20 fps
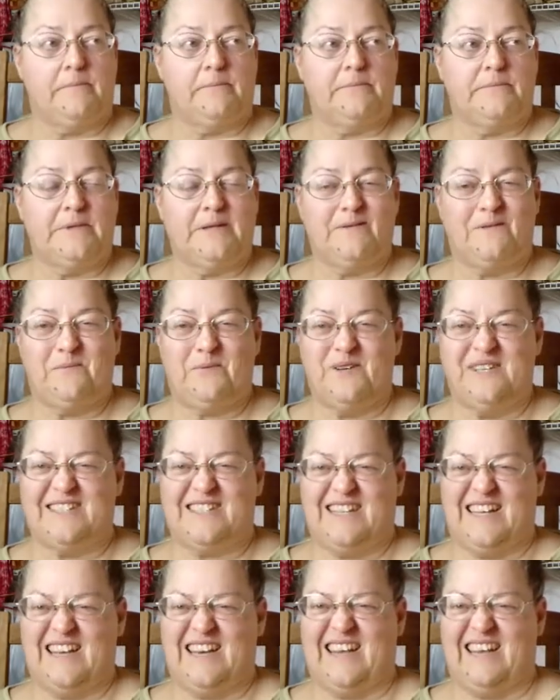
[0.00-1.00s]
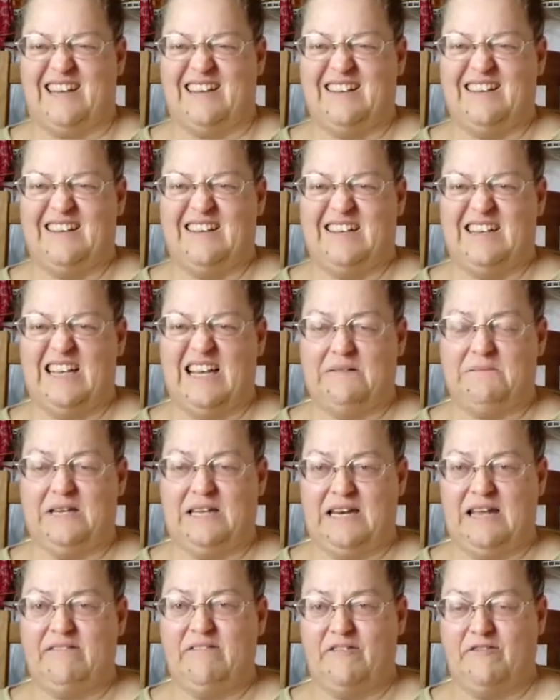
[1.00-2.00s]
they were pretty skinny. I
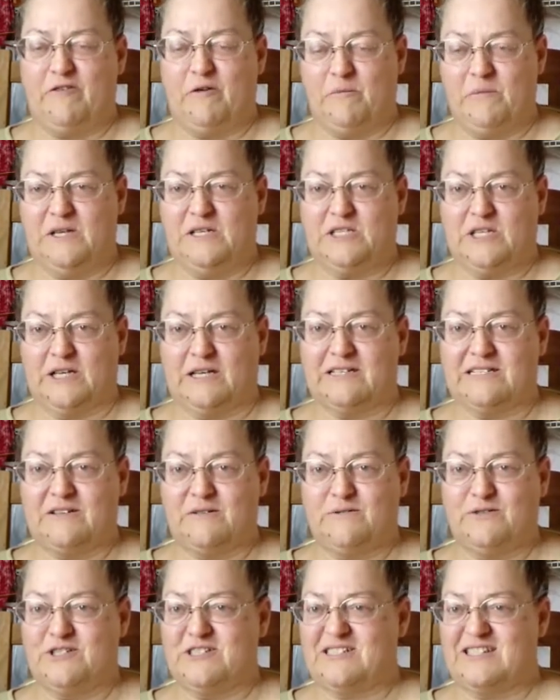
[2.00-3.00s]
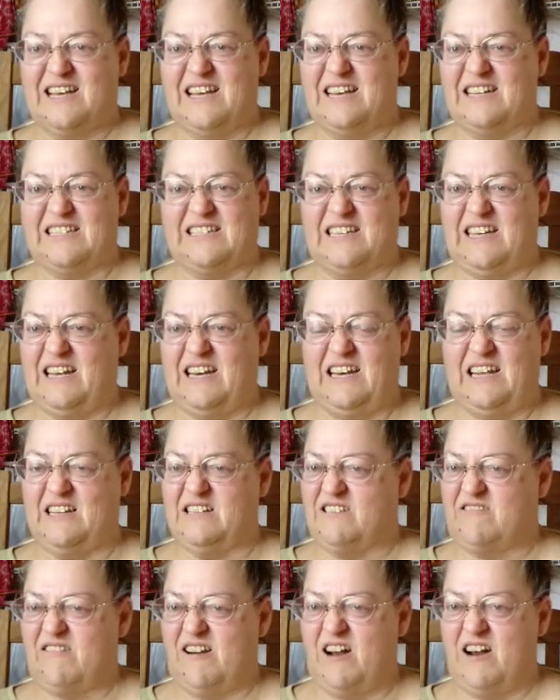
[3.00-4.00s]
mean, even for meat chickens, they were just kind of skinny and
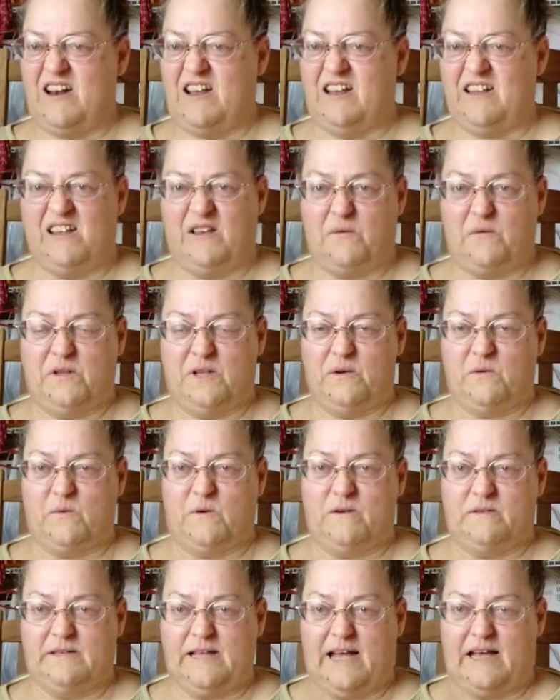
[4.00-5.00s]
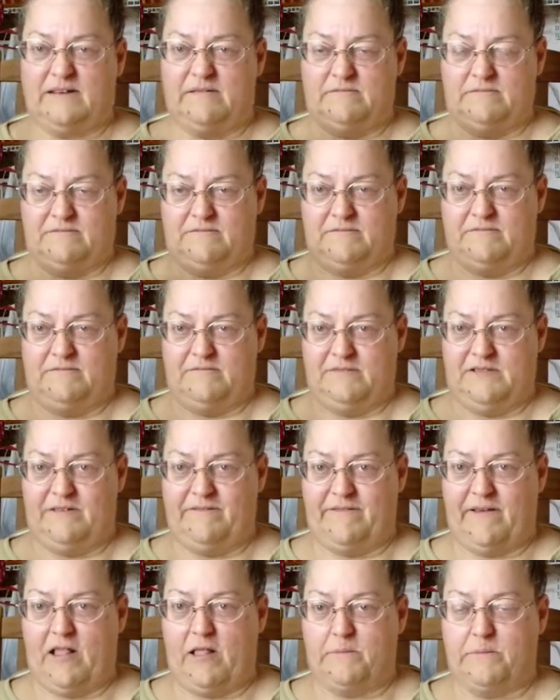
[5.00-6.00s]
scrawny, and they really weren't that
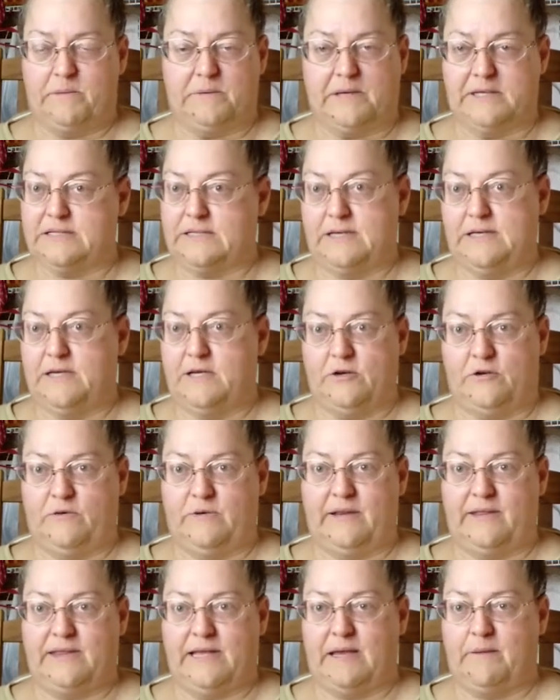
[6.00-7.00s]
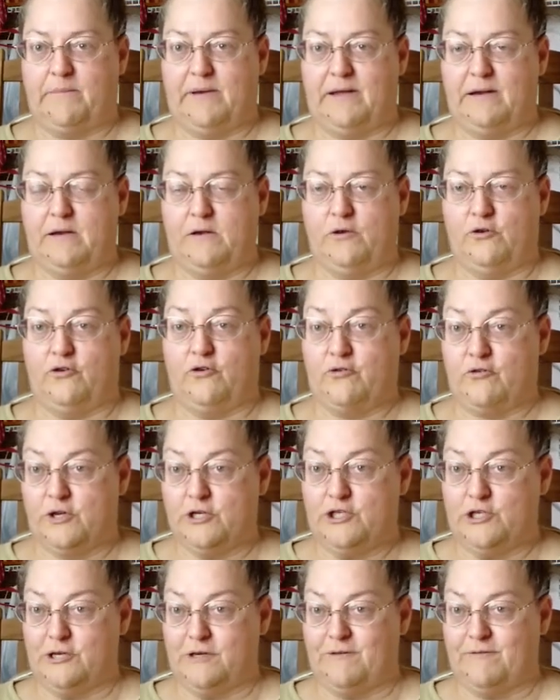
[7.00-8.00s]
developed because I didn't know anything about
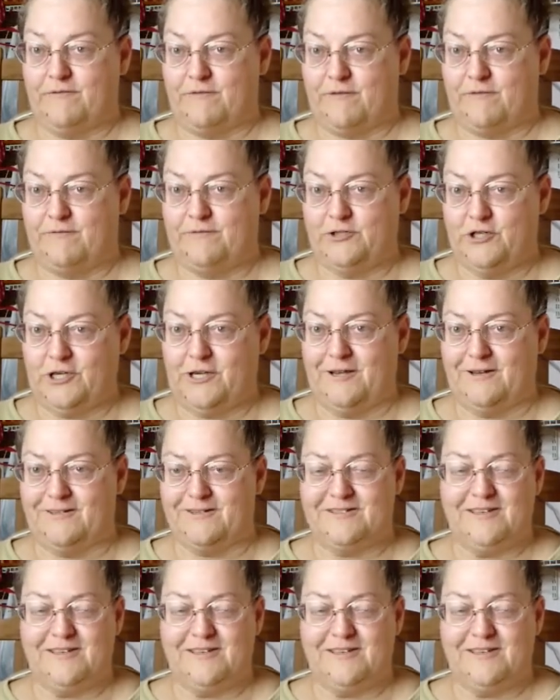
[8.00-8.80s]
nutrition for chickens.